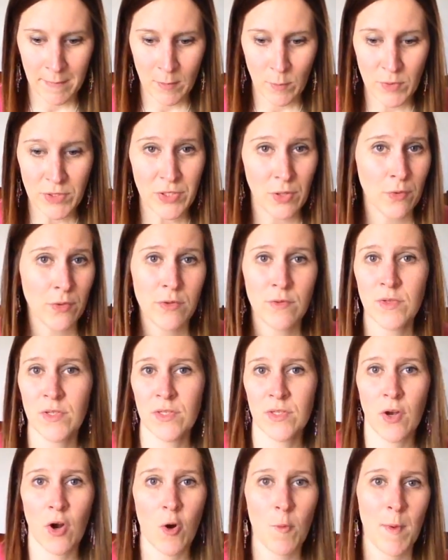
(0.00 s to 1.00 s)
We don't use
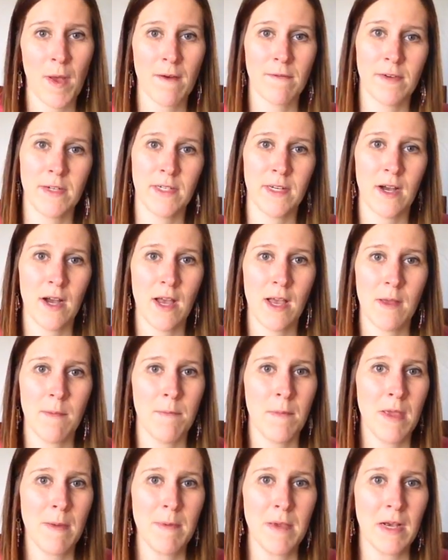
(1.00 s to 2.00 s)
soap every
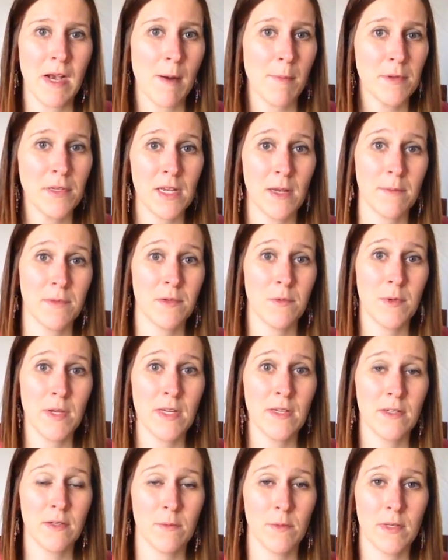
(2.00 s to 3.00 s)
time. Maybe a couple times a
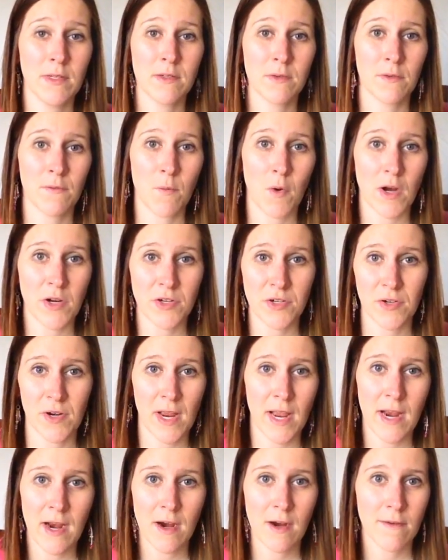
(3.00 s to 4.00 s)
week do we sort of wash her
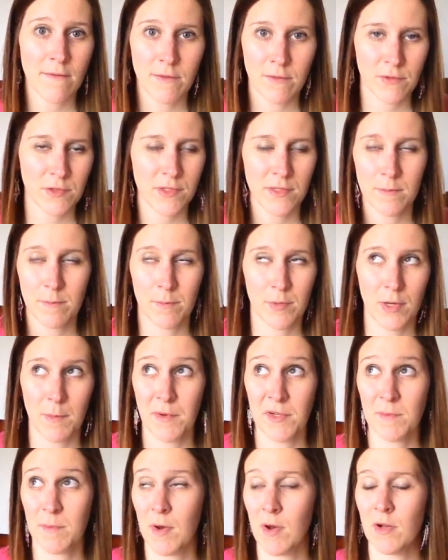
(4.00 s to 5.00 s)
hair, even though she's pretty
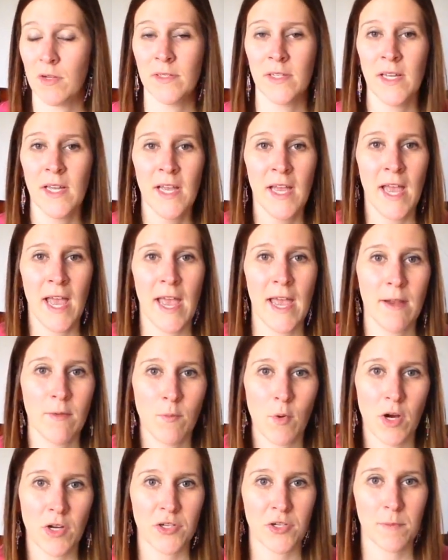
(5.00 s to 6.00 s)
much bald,
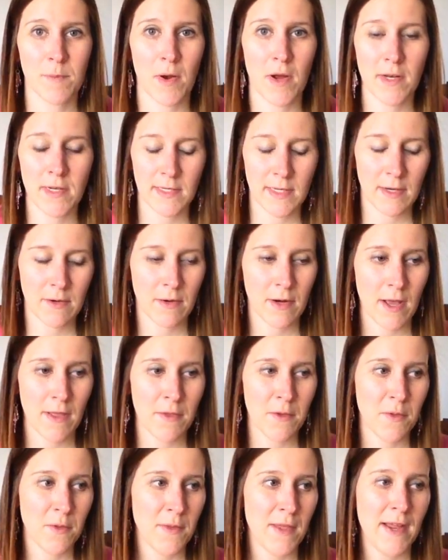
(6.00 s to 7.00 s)
and wash her body down.
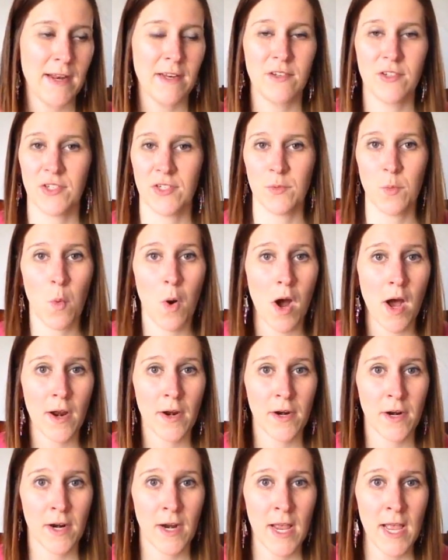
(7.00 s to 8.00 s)
Other than that, it's just
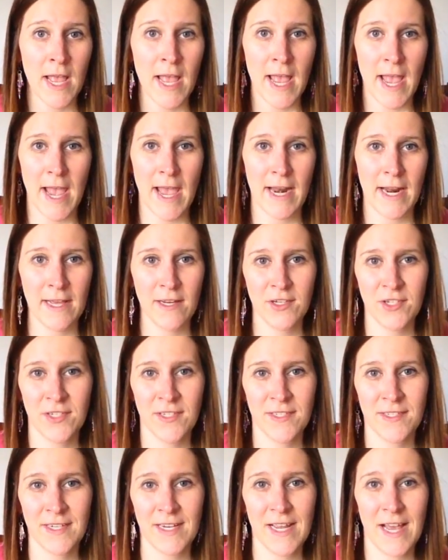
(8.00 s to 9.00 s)
water. And I
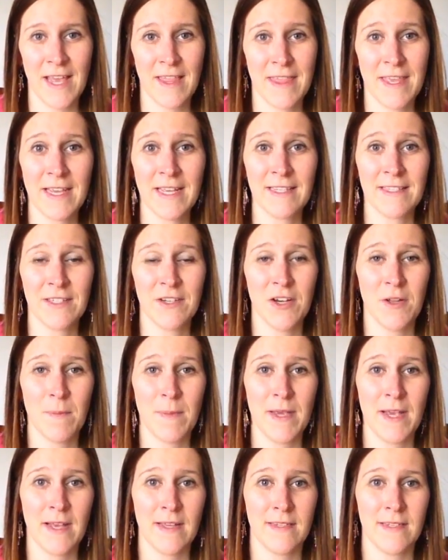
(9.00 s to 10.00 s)
think it's good
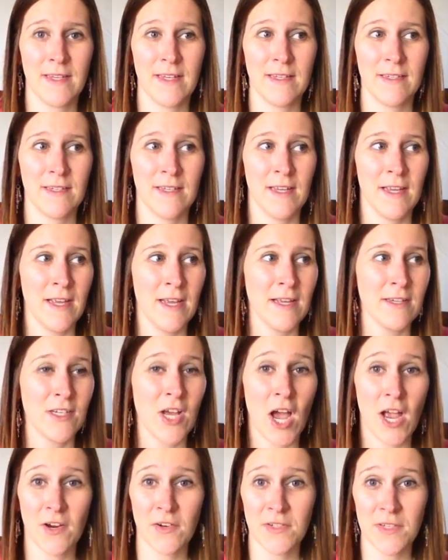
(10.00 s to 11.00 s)
because it
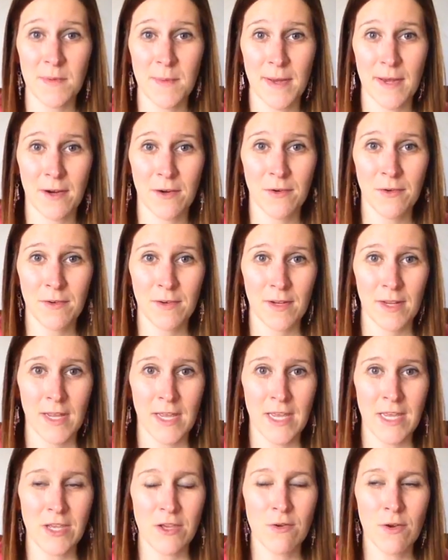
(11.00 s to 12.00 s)
tires them out.
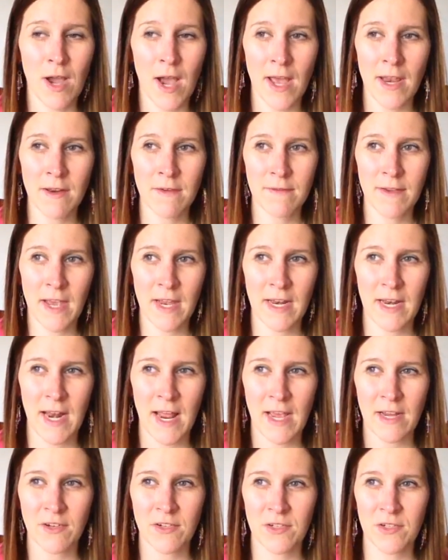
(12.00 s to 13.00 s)
You kind of get an
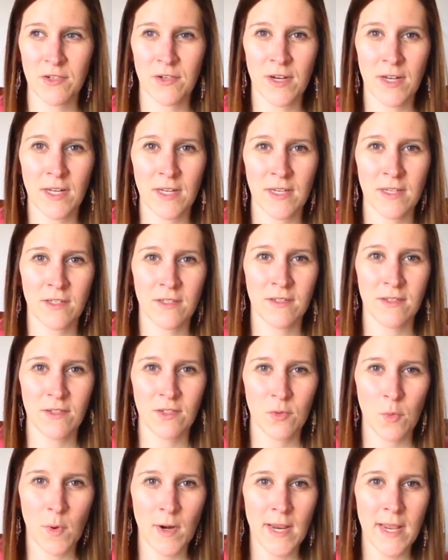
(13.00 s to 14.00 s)
extra
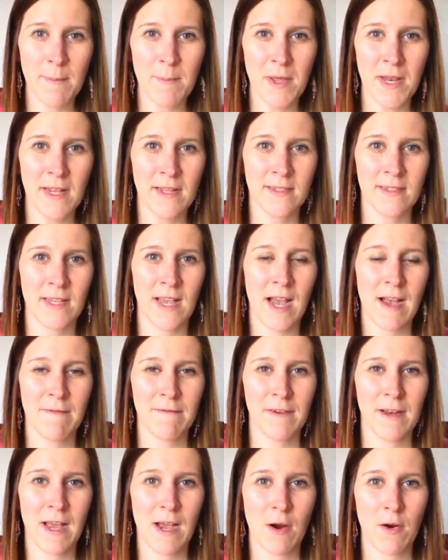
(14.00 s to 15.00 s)
20 minutes,
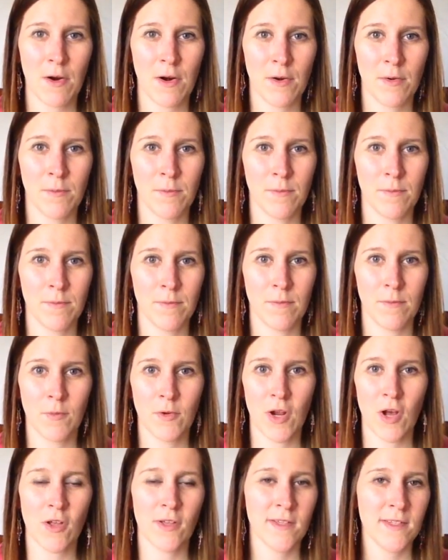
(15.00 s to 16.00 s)
half an hour,
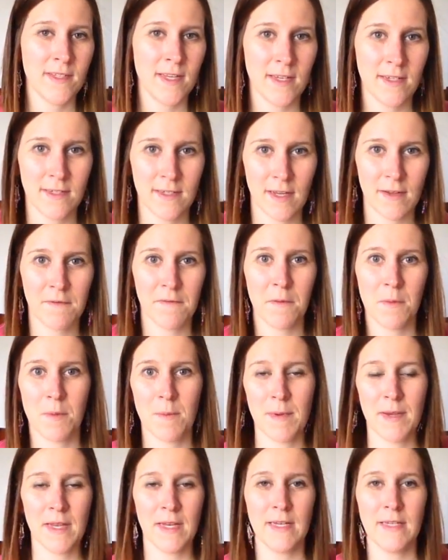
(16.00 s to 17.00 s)
when all is said and done from the
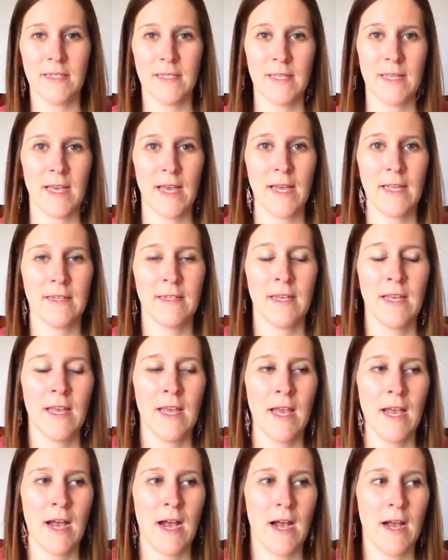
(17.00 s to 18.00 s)
beginning to the end,
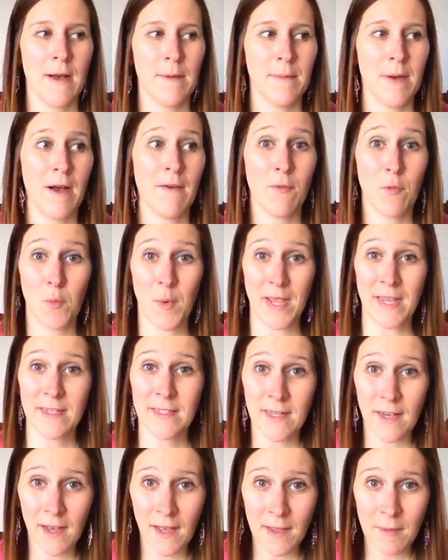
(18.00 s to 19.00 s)
of
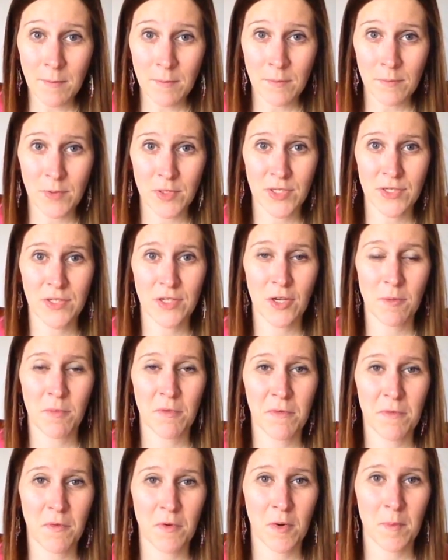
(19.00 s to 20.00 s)
awake time, which is good
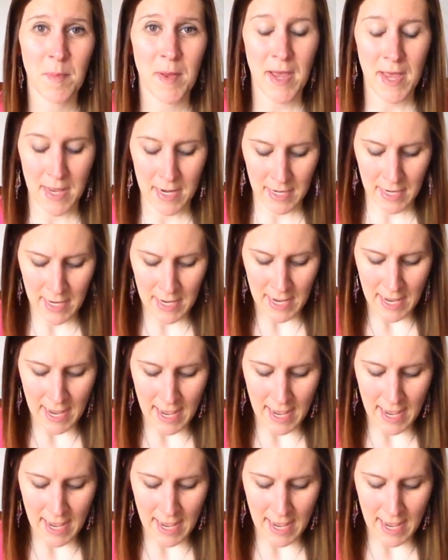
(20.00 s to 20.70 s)
before bed.